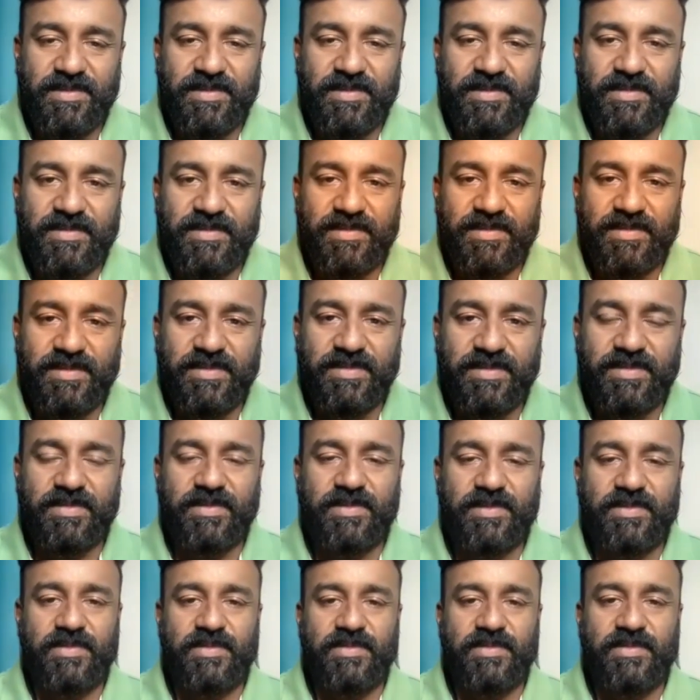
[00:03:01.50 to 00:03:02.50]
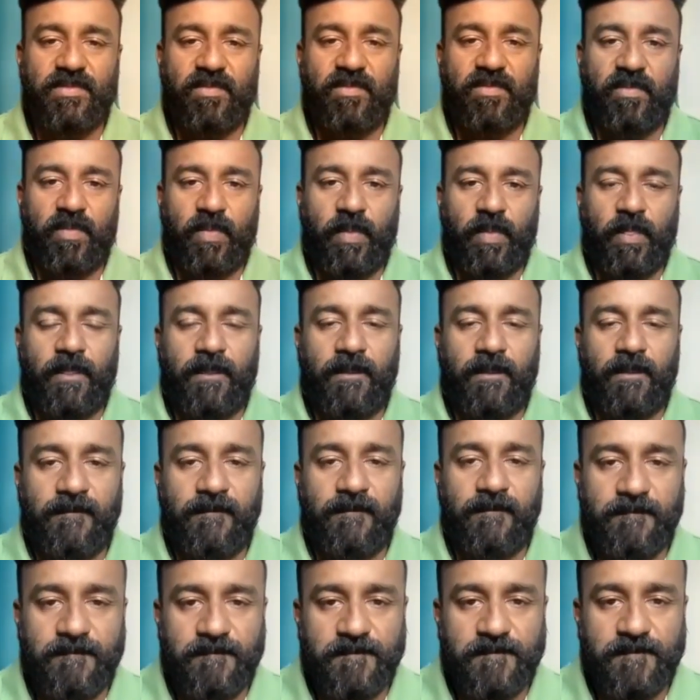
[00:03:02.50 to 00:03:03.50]

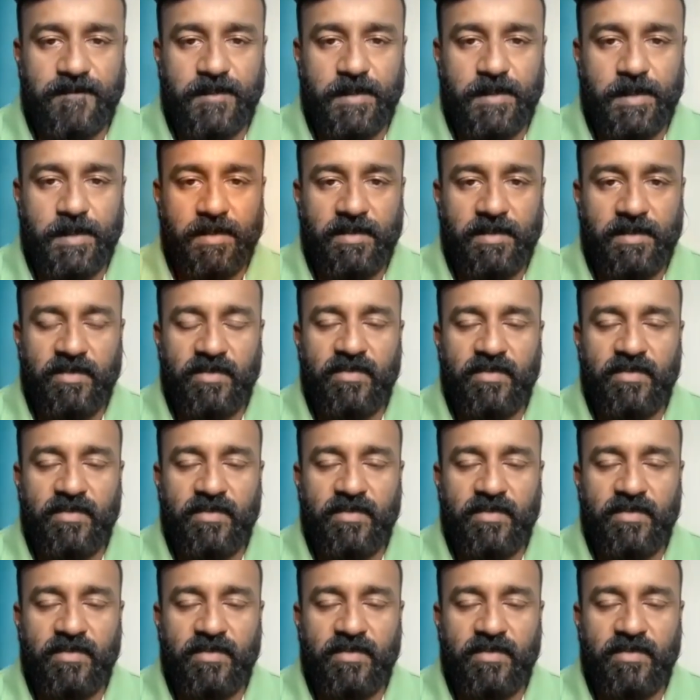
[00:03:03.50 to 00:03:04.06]
This person isn't speaking.